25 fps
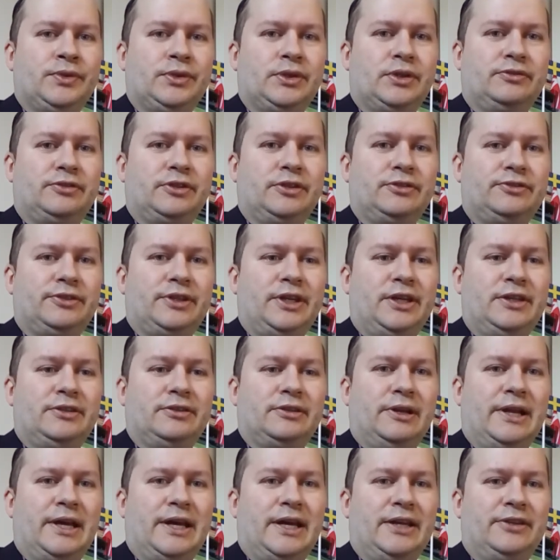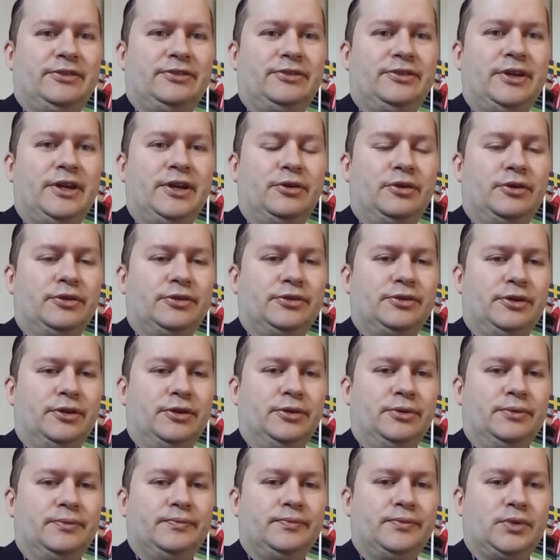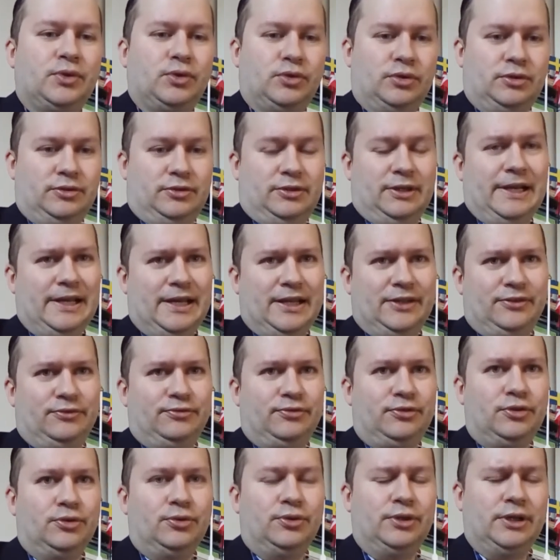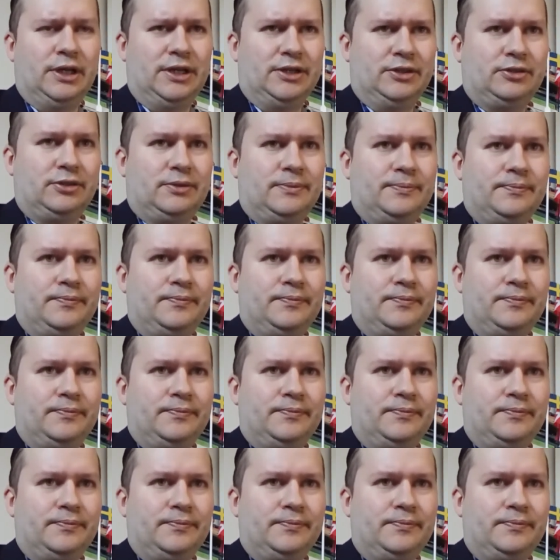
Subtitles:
Just take the last year or so, or the last few years.